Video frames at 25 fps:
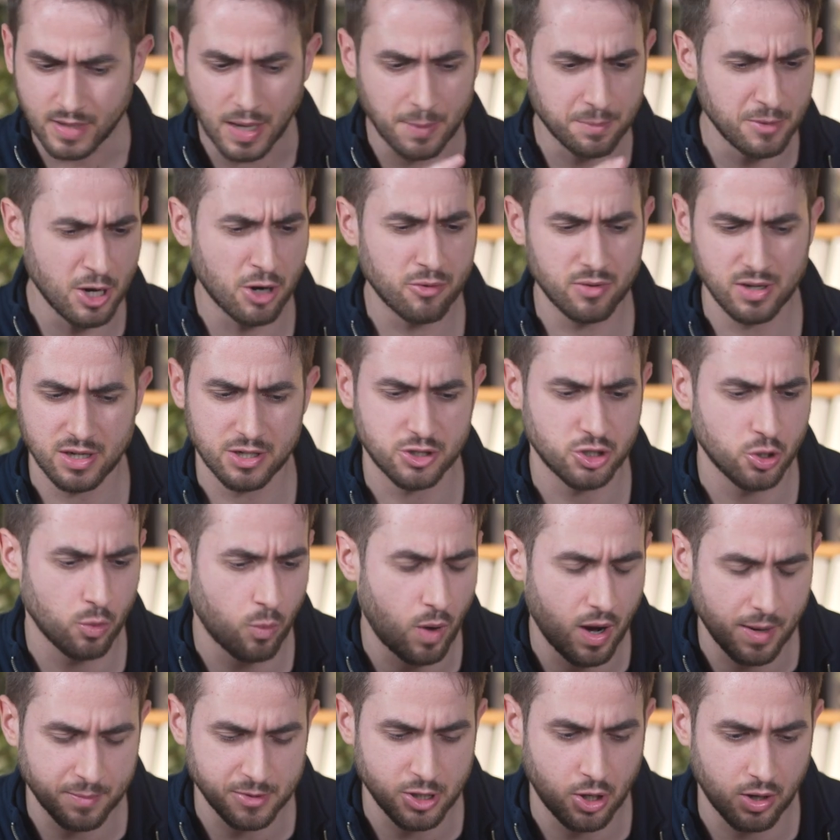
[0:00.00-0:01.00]
I'm not really sure
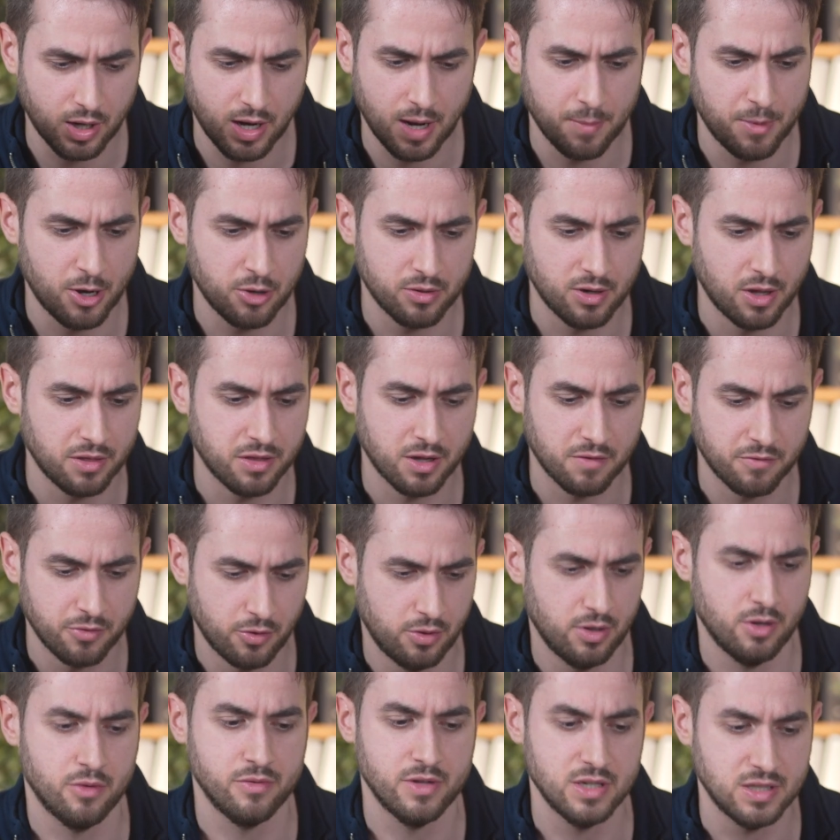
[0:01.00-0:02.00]
why I'm talking about Nothing
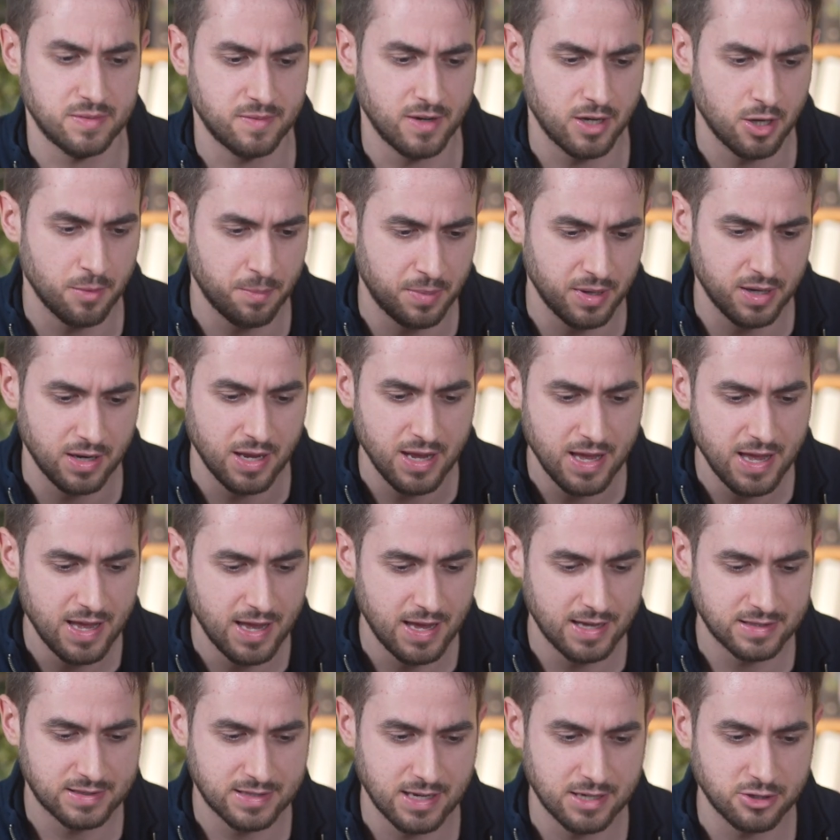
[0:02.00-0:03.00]
phone on this video, but
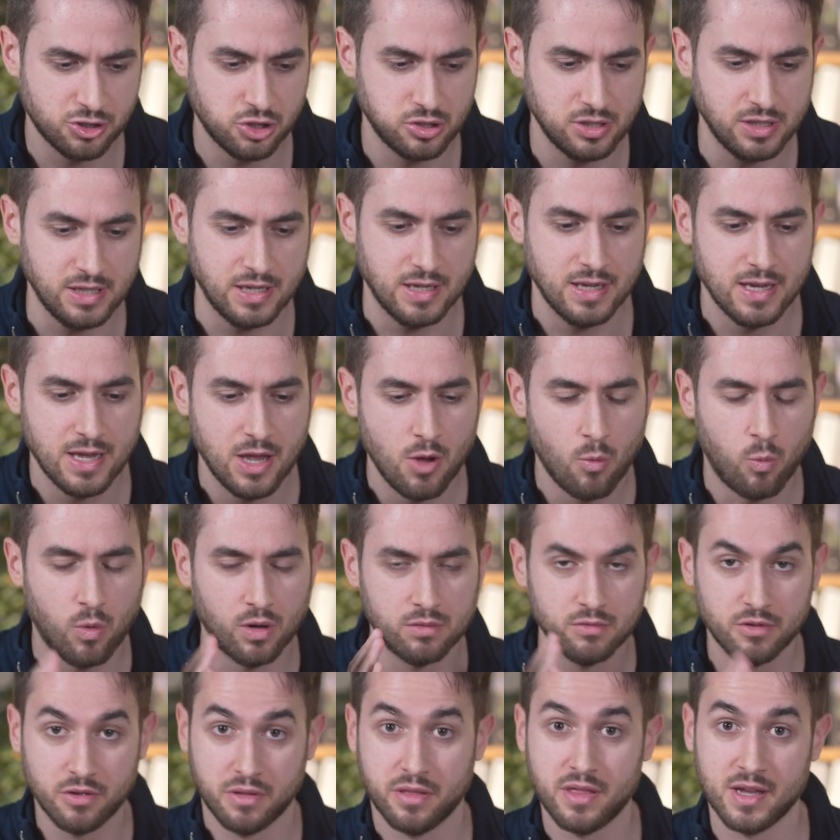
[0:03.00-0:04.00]
essentially,
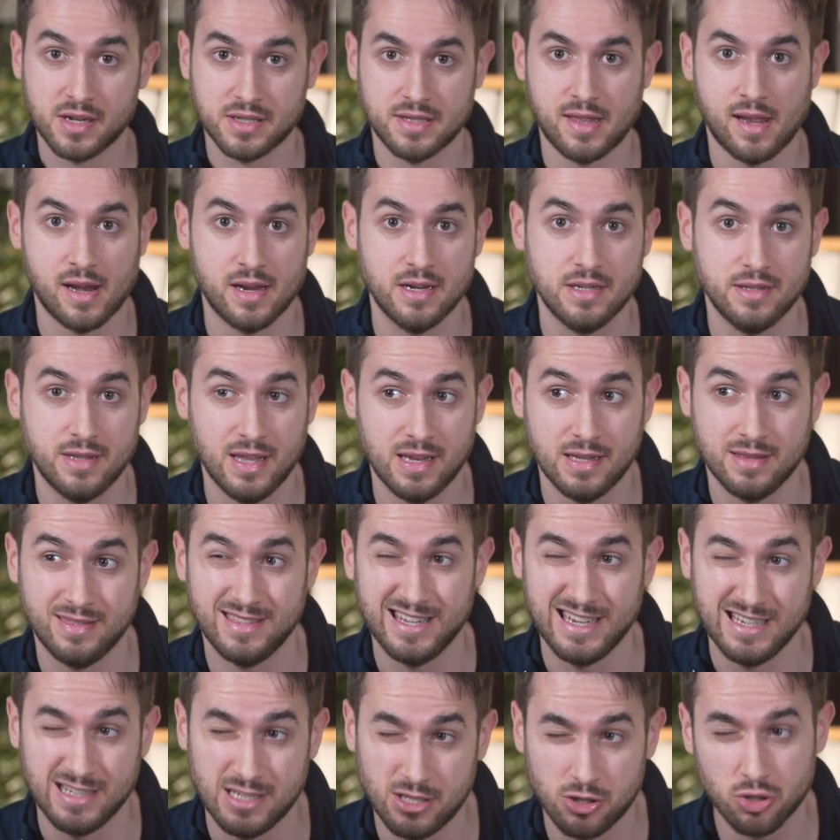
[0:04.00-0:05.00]
one of the things that I, they,
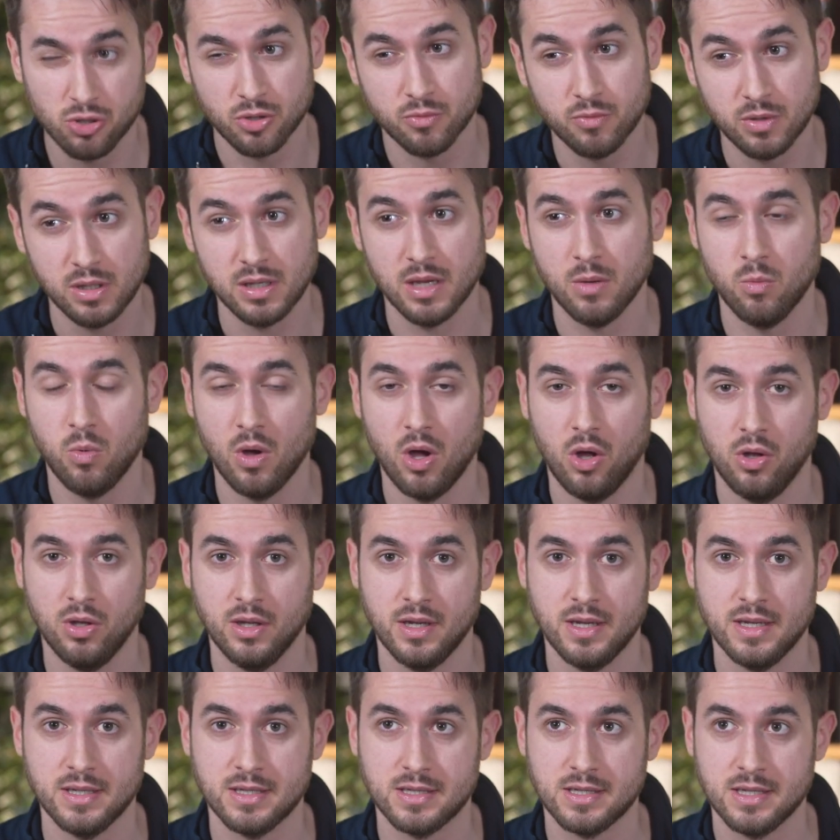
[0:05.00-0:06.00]
they do really well
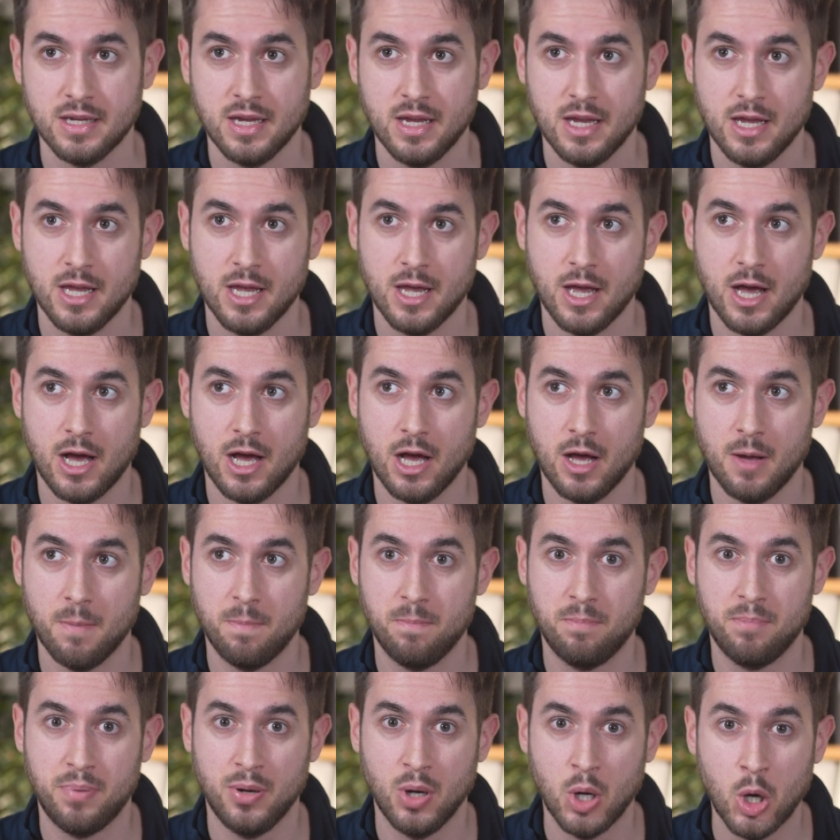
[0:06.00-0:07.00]
is uh,
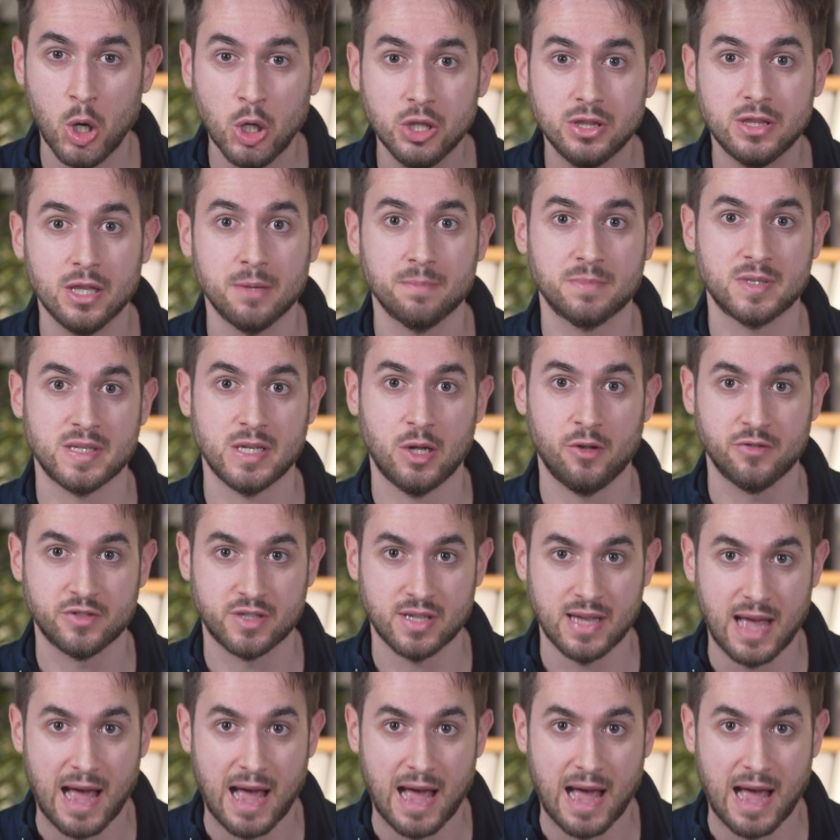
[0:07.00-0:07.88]
put themselves